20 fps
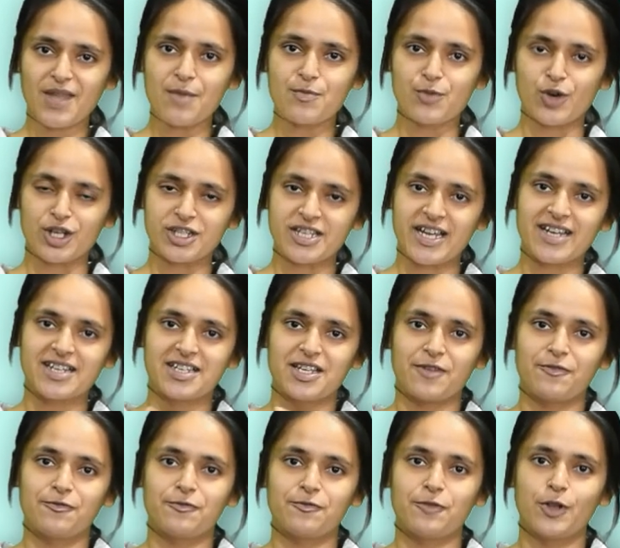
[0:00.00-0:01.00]

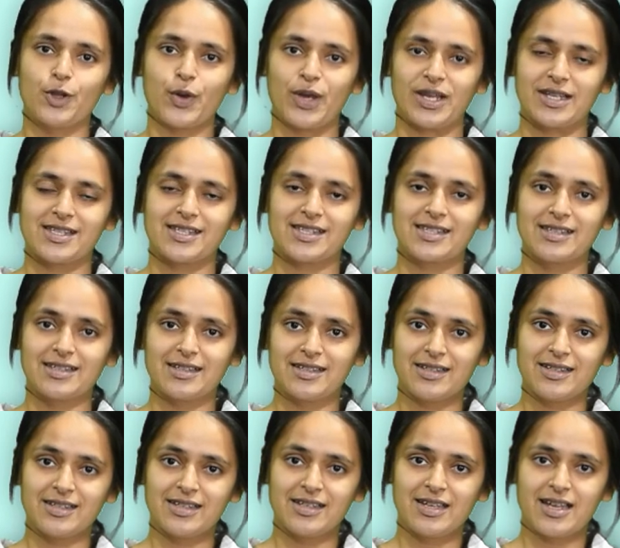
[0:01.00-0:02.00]
protective fluids
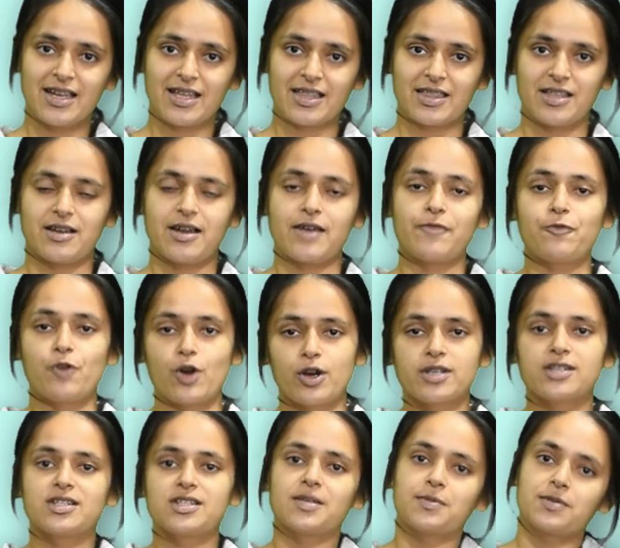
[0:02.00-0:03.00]
the
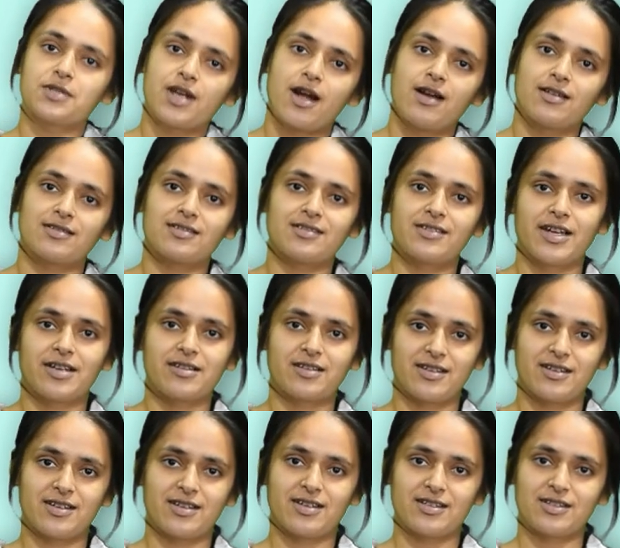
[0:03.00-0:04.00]
foreign substance that
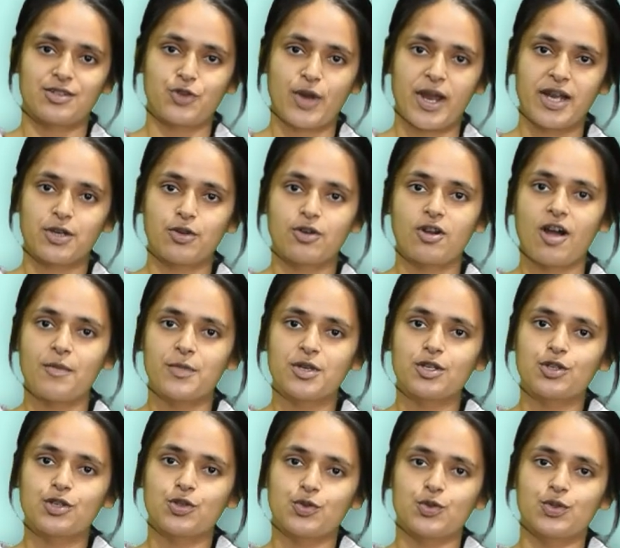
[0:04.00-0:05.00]
is trying to come
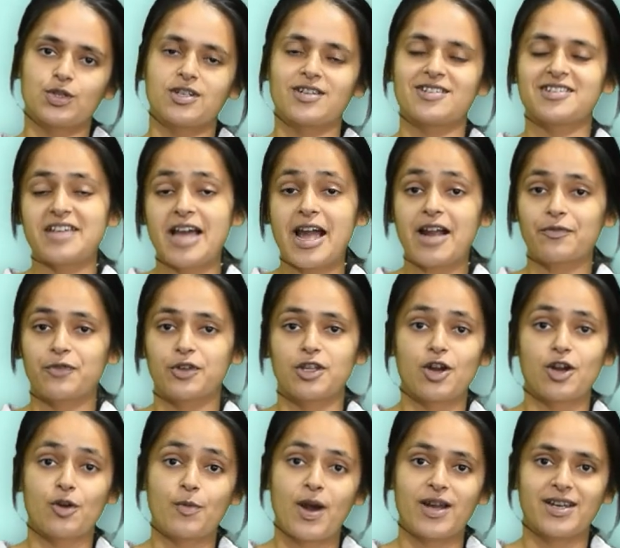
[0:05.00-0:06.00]
into contact with
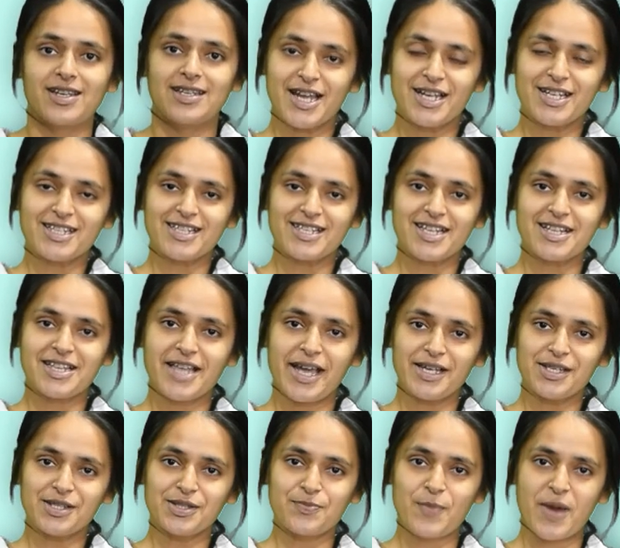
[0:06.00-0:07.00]
our body the
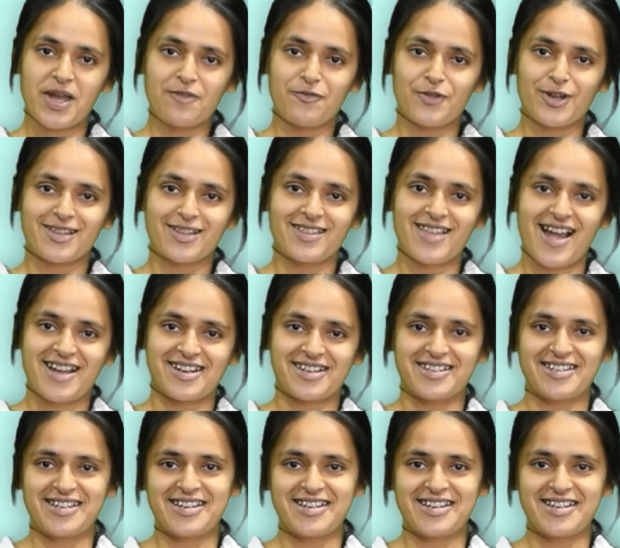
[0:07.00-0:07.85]
next benefit that it